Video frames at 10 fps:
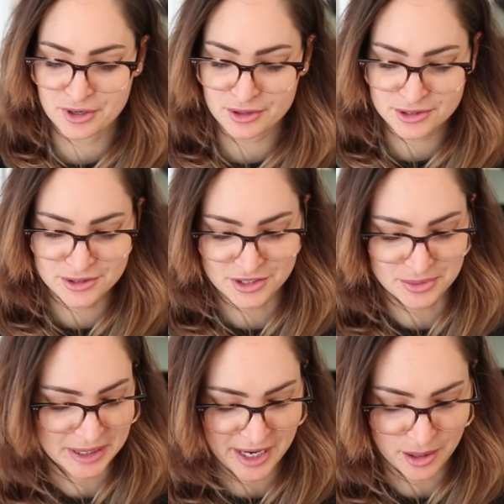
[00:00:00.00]
But it also just
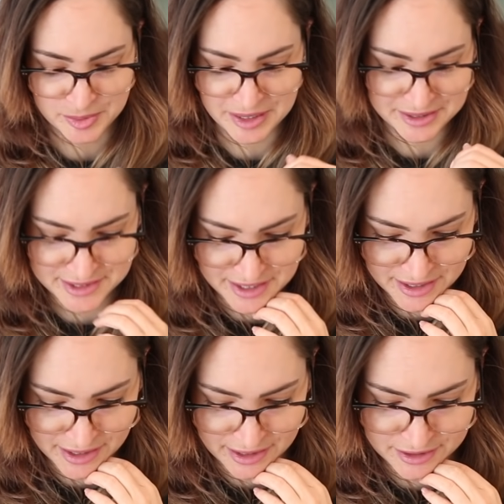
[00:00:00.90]
really helps me to see
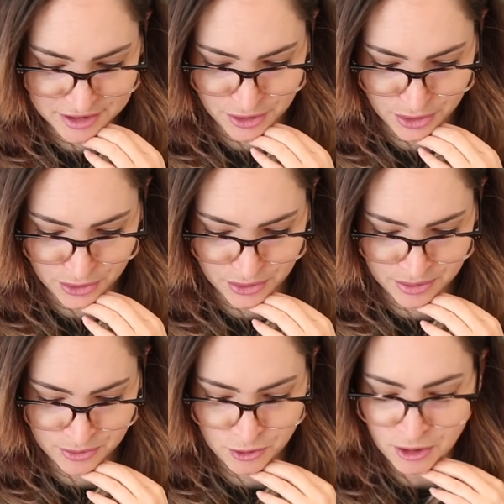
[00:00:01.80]
it and to
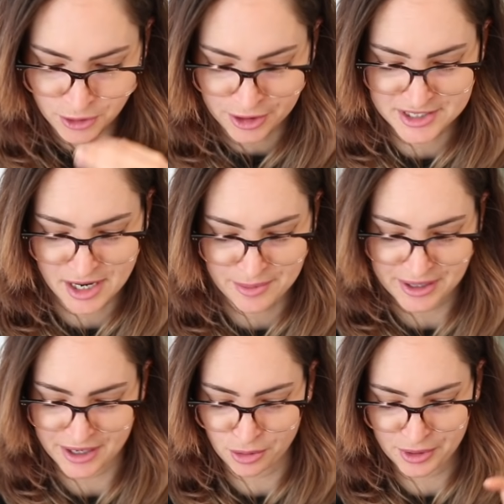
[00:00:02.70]
know what work is
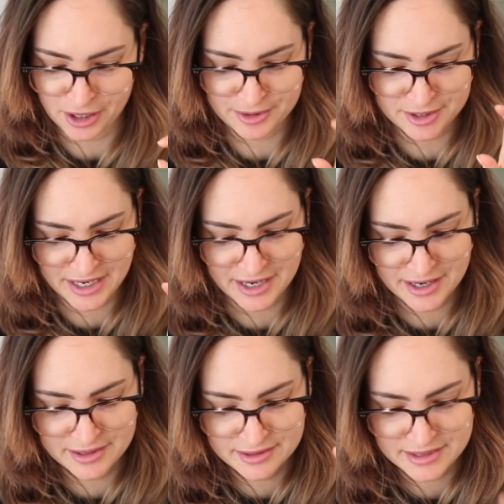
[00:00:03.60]
coming, and I'll be able to
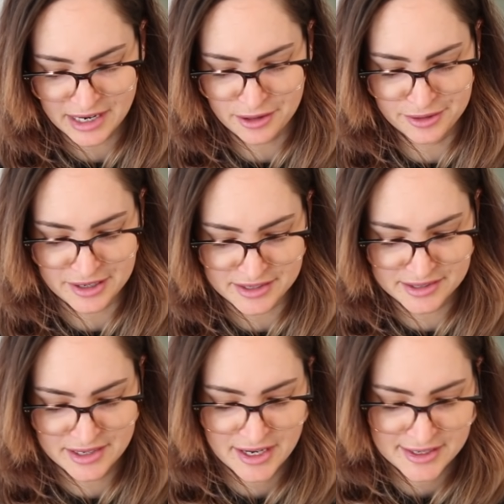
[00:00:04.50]
like tackle
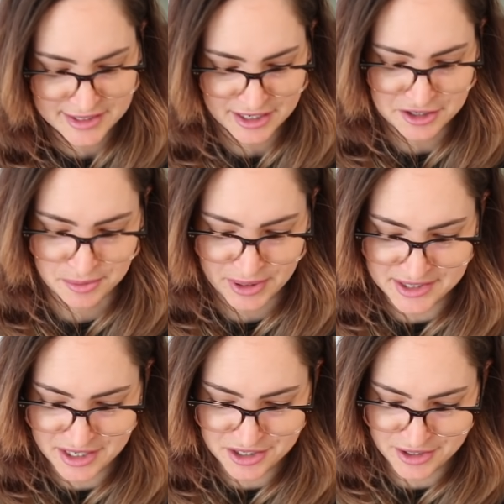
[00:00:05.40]
these section by
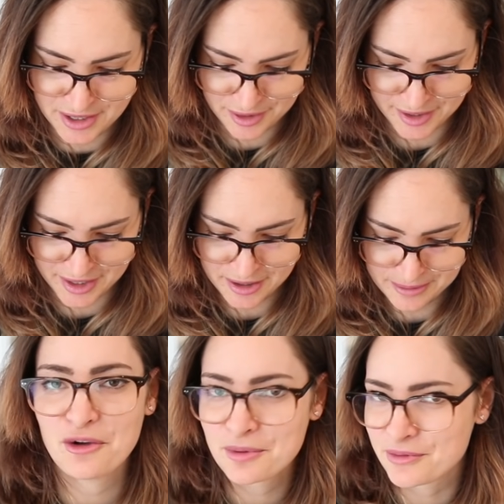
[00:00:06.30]
section, I think.
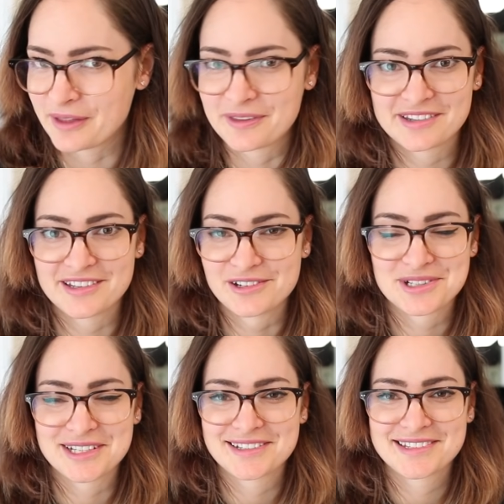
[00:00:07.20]
I hope you found this
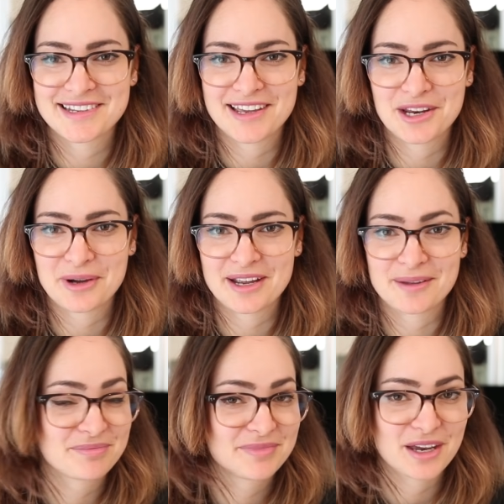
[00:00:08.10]
interesting to see anyway,
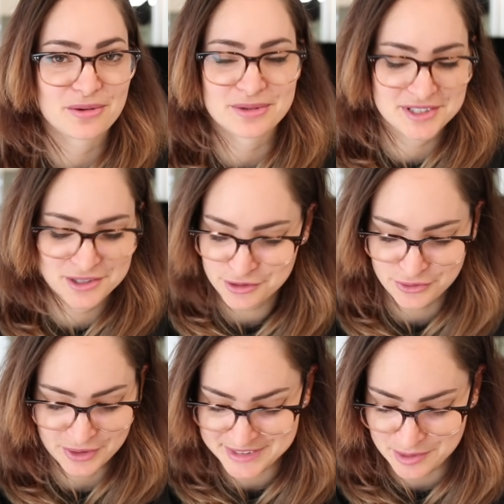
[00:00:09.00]
and that it was
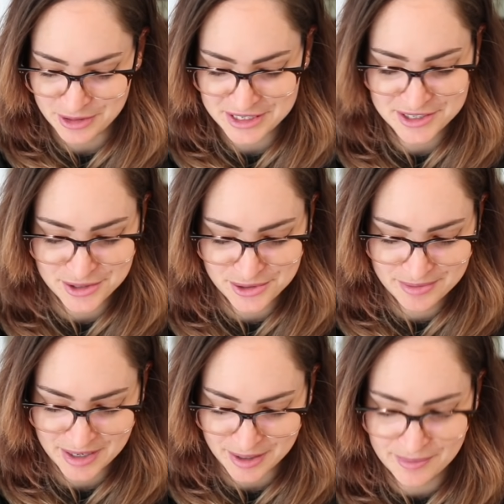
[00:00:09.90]
useful in some way to you,
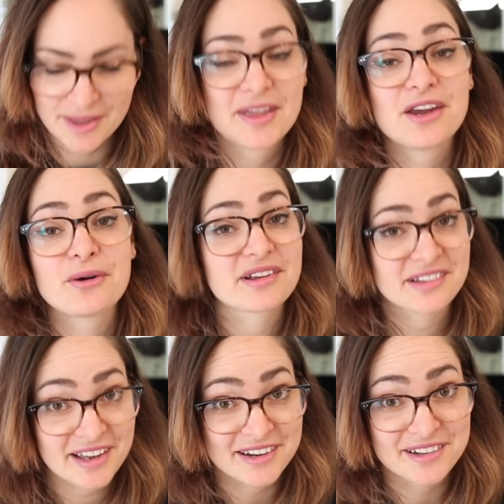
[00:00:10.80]
and that you're
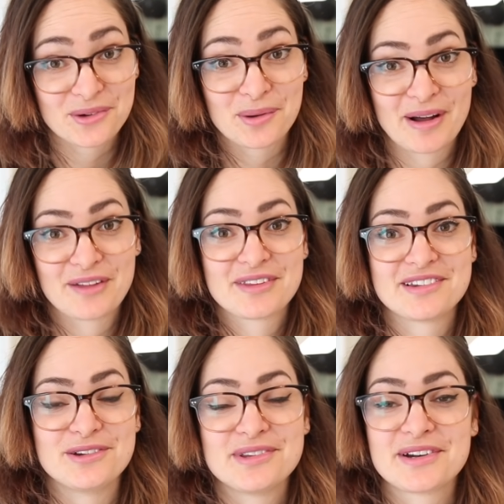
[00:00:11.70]
excited too about
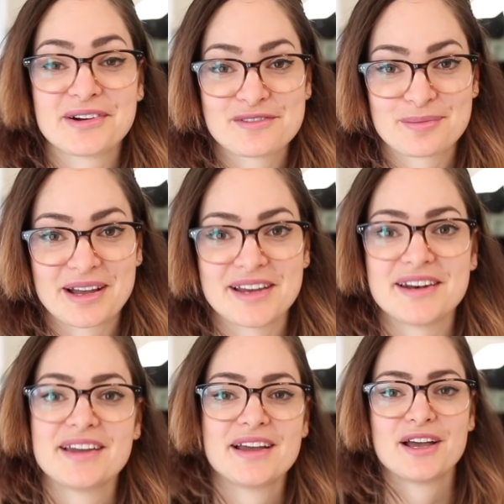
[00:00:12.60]
this new series of
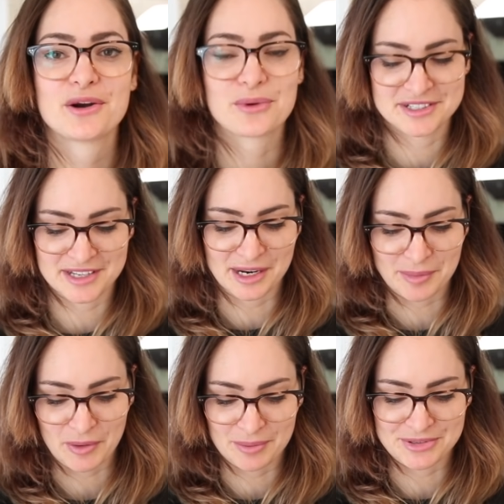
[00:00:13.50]
mine,
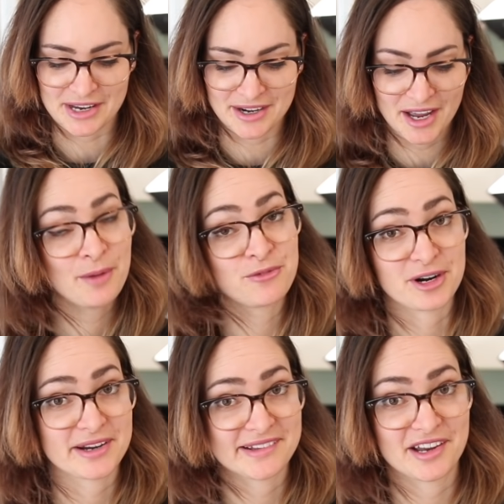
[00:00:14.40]
redesigning my website. I'm
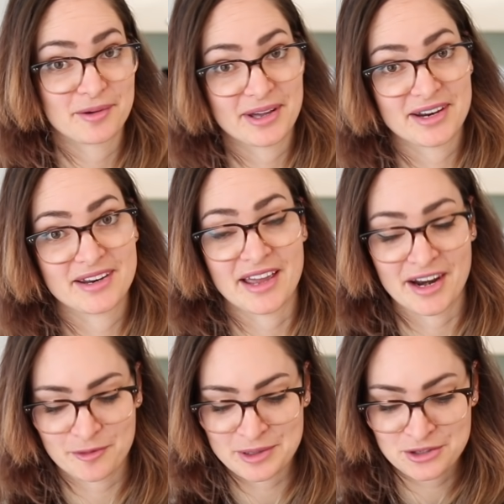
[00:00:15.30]
very excited about it,
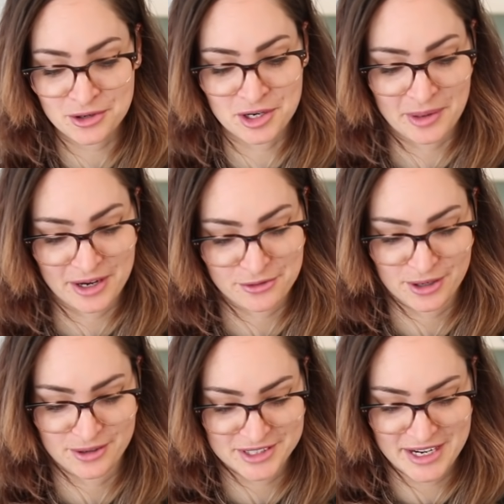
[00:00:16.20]
and I've been talking about it
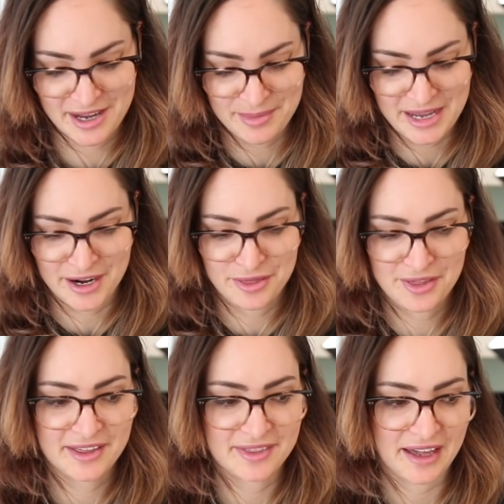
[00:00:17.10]
for a long time, and I
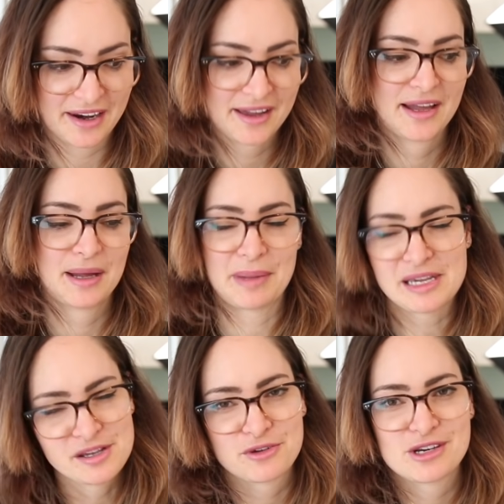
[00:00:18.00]
think that
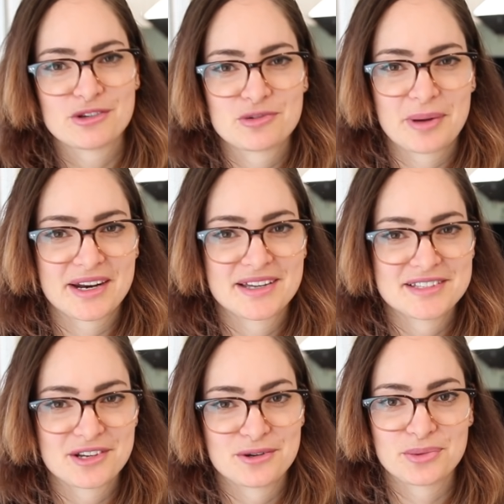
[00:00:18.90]
making videos about it
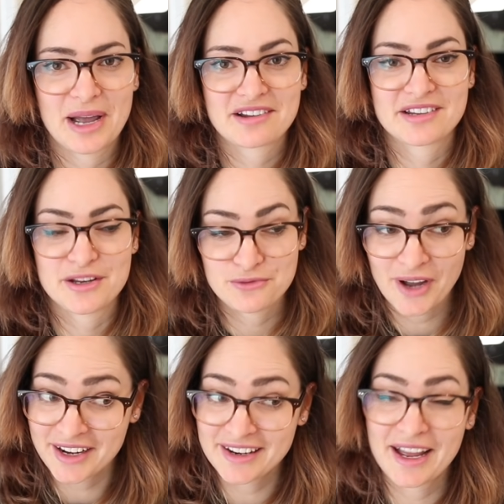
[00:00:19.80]
is going to actually
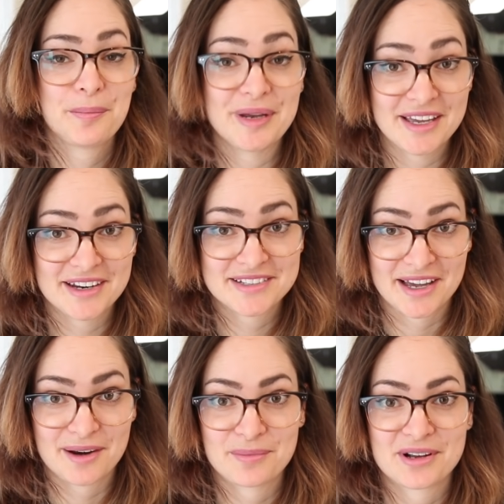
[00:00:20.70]
finally help me get it
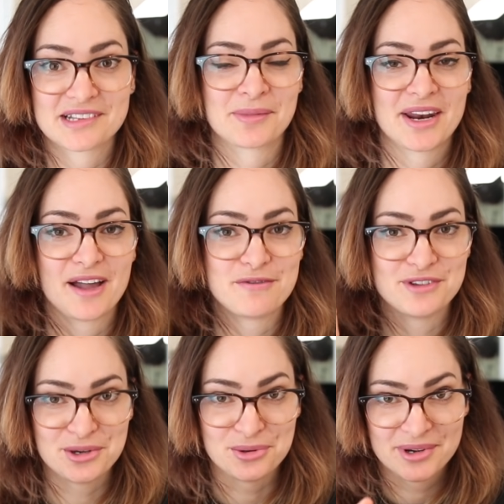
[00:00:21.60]
done, because I'm going to have
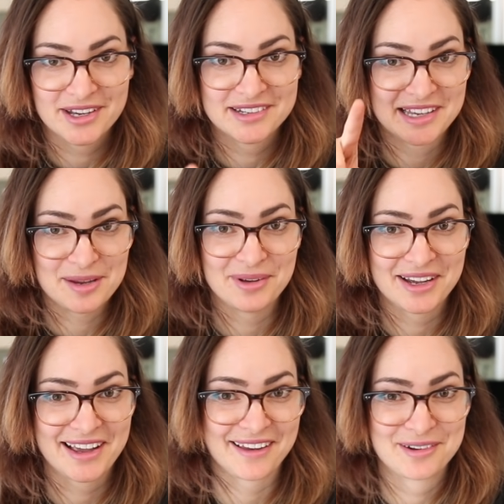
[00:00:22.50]
you to keep me
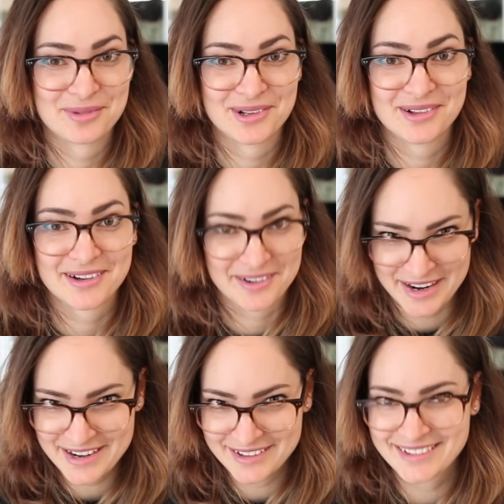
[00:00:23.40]
accountable,
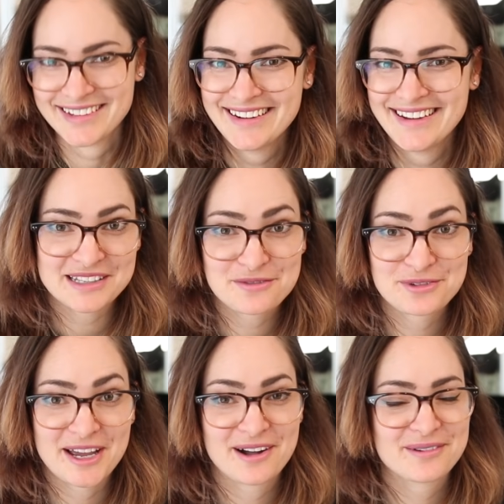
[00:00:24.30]
alright? That's it
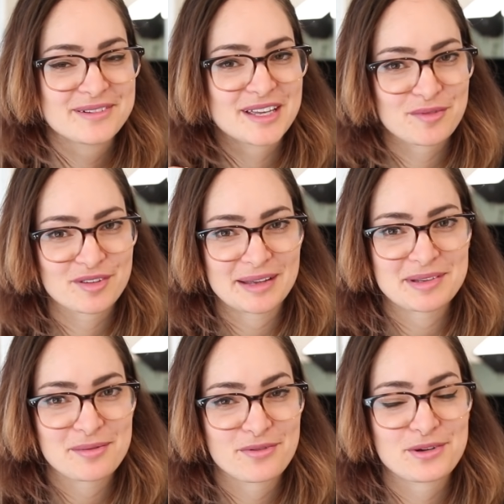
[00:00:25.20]
for now. Give it a
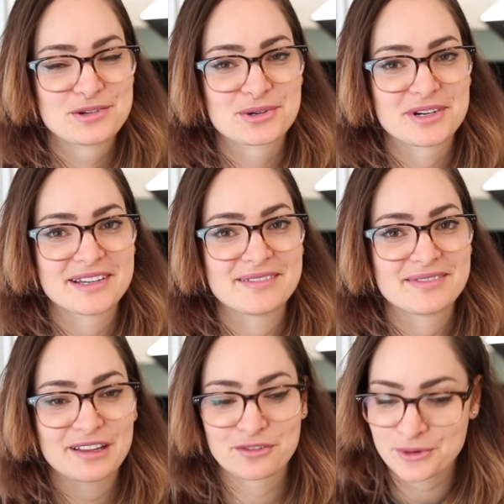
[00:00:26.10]
thumbs up if you enjoyed
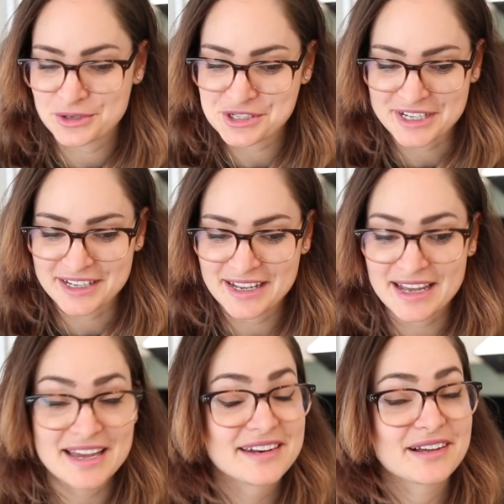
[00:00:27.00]
it. Thanks for watching,
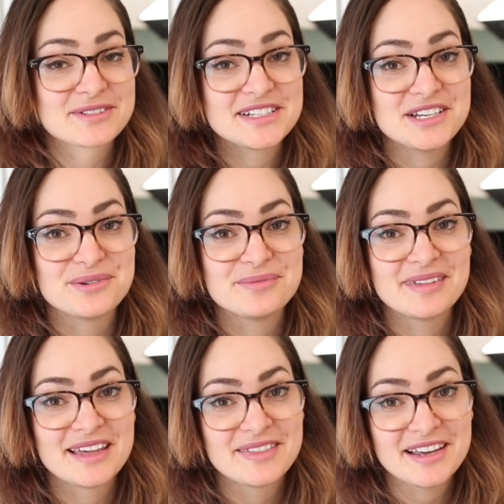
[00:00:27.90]
and I'll see you
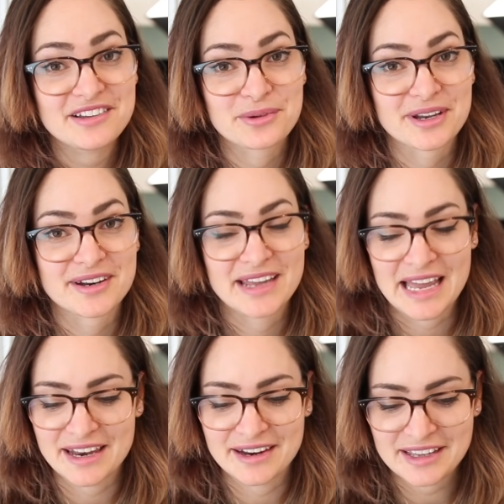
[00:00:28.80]
in the next one.
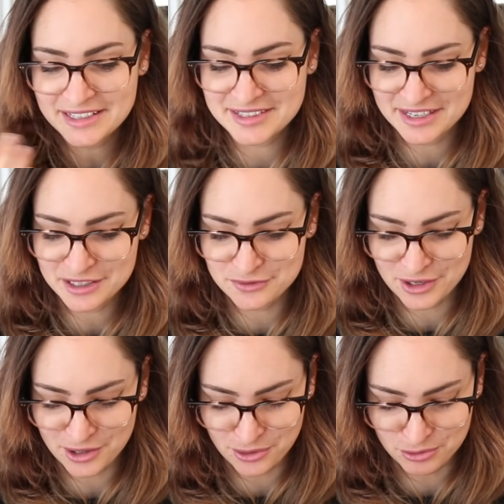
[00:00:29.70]
And I guess the next
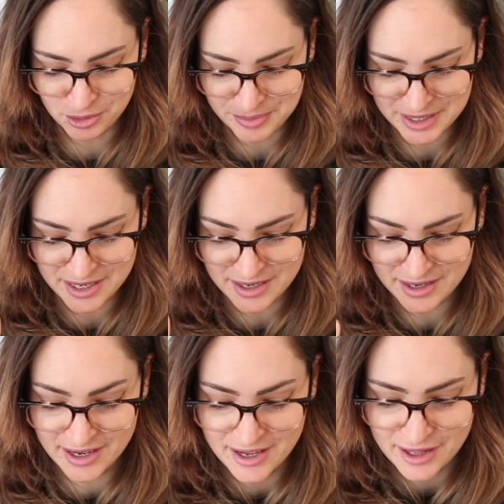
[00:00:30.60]
video will
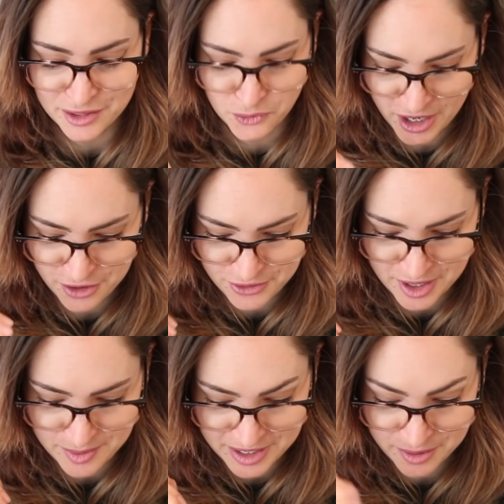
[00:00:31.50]
be the
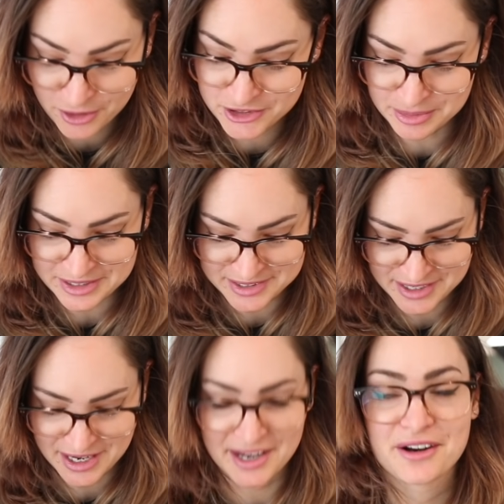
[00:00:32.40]
wireframing and possibly
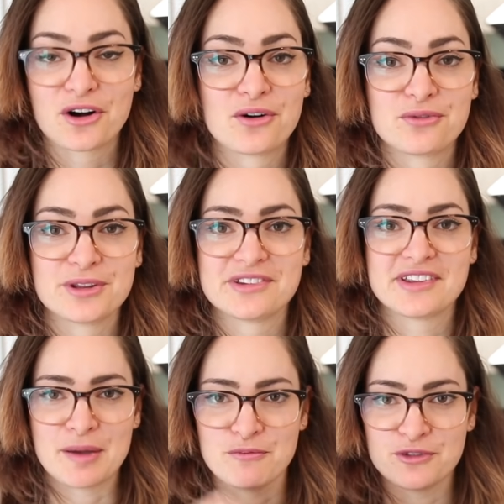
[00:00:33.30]
design of
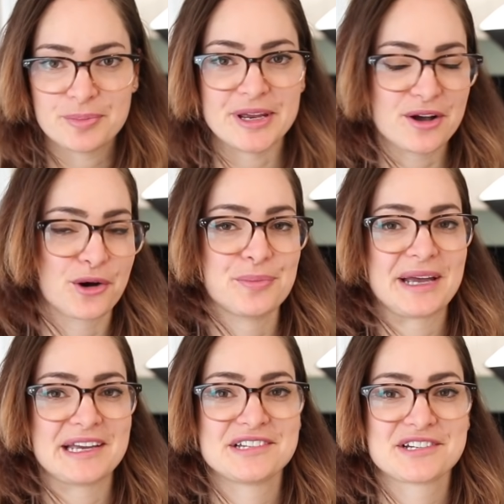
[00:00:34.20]
this MVP
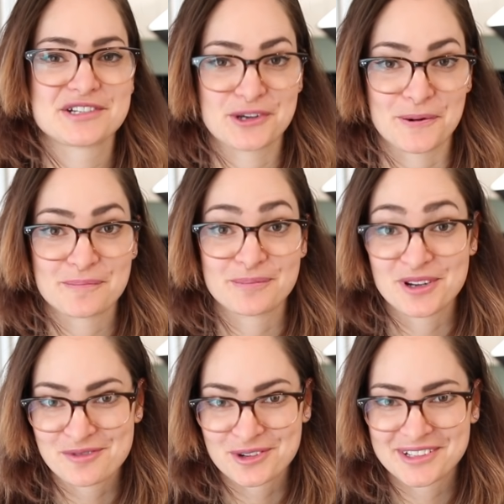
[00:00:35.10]
homepage. So,
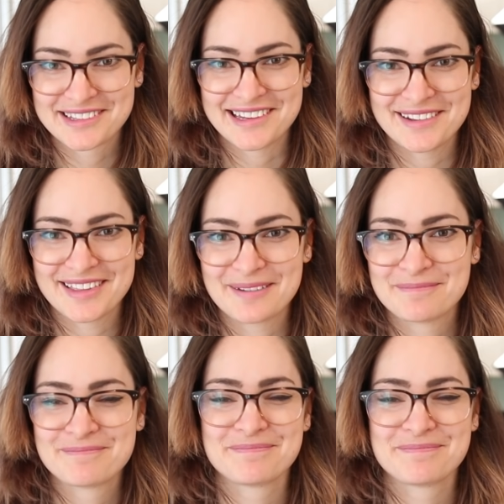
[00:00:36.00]
looking forward to seeing you then.